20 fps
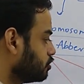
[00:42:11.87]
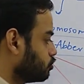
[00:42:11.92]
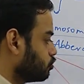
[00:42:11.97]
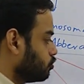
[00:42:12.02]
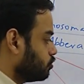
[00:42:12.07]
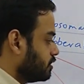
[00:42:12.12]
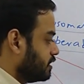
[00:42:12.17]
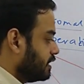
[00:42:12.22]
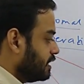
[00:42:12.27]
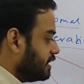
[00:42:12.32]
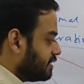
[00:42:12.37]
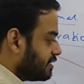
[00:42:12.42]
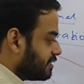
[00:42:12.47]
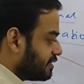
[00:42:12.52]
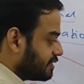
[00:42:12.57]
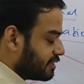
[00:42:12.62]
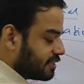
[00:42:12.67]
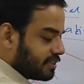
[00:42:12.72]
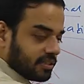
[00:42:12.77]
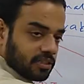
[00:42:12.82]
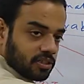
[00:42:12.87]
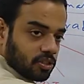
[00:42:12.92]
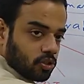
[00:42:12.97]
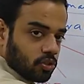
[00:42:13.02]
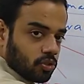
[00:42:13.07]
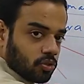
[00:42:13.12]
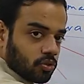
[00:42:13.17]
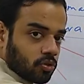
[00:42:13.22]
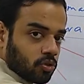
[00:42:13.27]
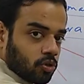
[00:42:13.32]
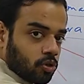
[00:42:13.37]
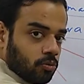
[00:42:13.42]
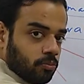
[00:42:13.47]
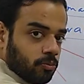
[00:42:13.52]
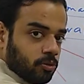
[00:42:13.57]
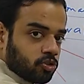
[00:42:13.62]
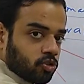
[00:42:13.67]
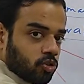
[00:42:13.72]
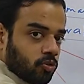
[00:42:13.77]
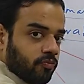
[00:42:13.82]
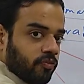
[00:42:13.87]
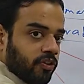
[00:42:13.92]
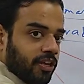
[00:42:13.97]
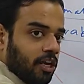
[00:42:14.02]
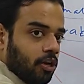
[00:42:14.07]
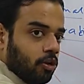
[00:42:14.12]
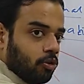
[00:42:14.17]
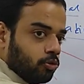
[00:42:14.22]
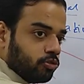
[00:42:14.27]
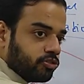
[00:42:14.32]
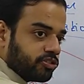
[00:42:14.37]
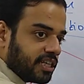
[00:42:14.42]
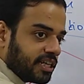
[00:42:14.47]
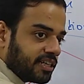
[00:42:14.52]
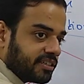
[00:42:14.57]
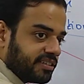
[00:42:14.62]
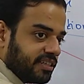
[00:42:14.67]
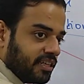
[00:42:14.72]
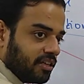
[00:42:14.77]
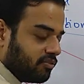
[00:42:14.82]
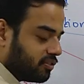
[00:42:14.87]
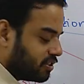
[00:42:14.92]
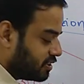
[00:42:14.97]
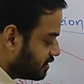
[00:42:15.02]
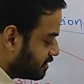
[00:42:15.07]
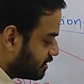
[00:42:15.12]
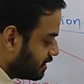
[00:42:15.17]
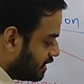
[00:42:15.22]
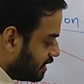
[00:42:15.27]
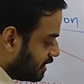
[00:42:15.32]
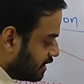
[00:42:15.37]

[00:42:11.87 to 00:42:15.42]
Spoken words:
So this chromosome will lose that sequence,